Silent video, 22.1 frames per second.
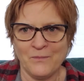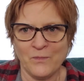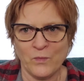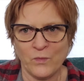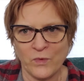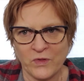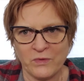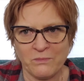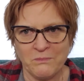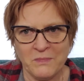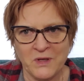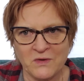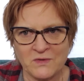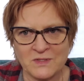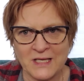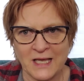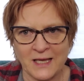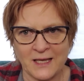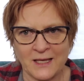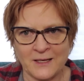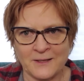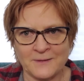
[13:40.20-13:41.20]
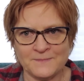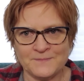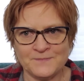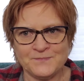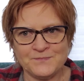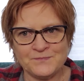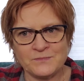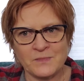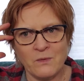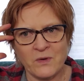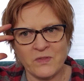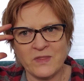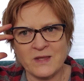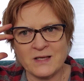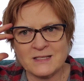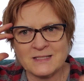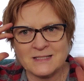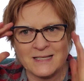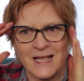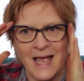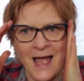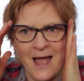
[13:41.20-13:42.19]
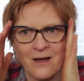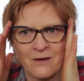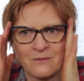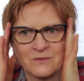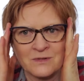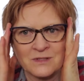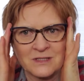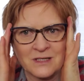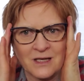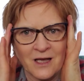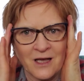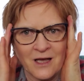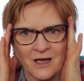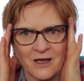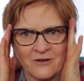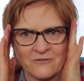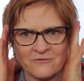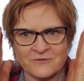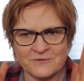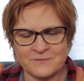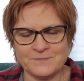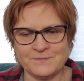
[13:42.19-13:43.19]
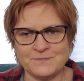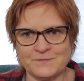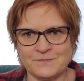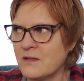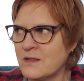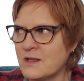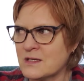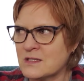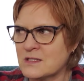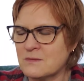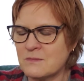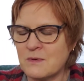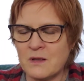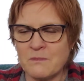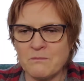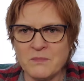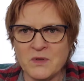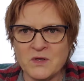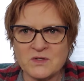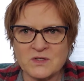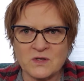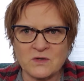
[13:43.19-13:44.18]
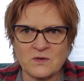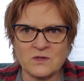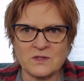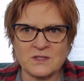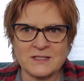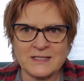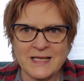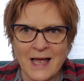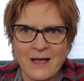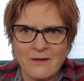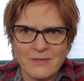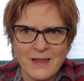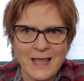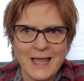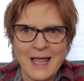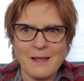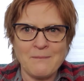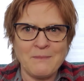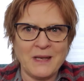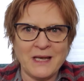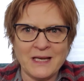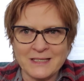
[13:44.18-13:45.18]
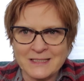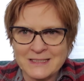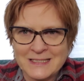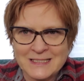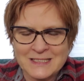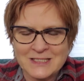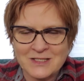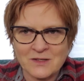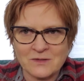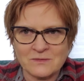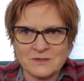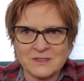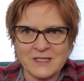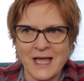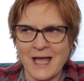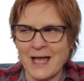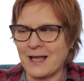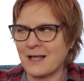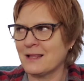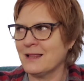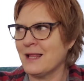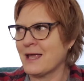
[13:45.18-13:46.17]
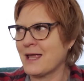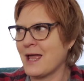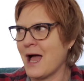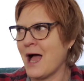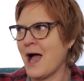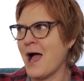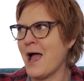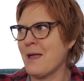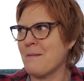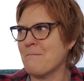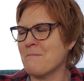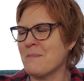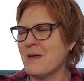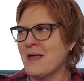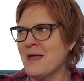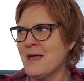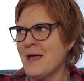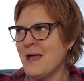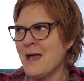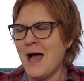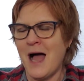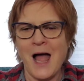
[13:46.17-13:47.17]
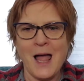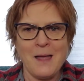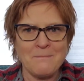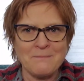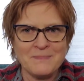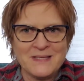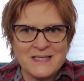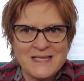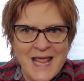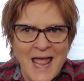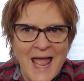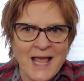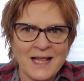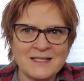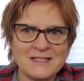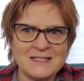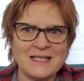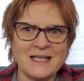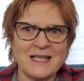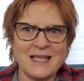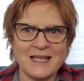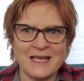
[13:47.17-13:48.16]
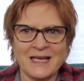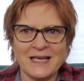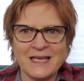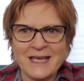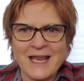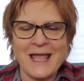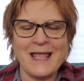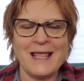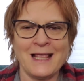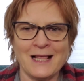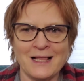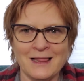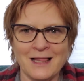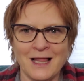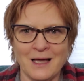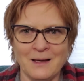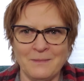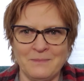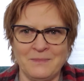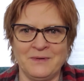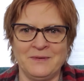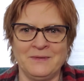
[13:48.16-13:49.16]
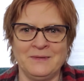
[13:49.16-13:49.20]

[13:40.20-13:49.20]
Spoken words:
with music, with the sound of this musical sound, like I'm in a discotheque, like I'm dancing in a nightclub.